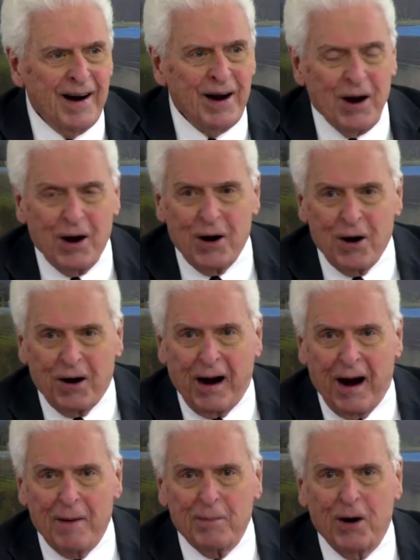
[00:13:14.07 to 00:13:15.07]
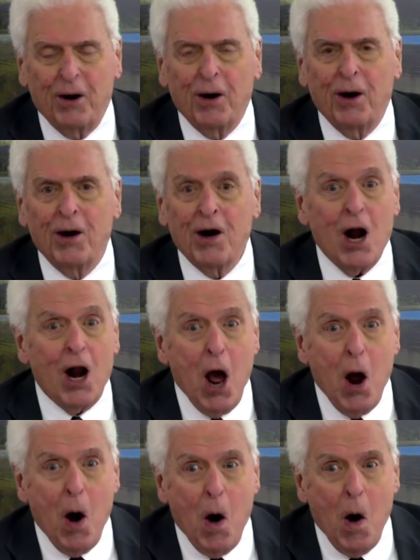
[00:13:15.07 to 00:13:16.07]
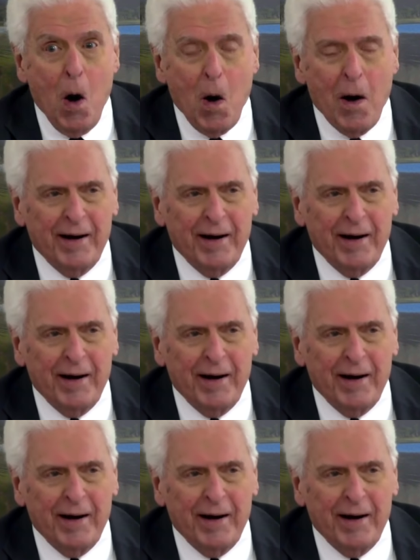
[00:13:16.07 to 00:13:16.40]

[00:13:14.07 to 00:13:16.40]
in the camera, hello!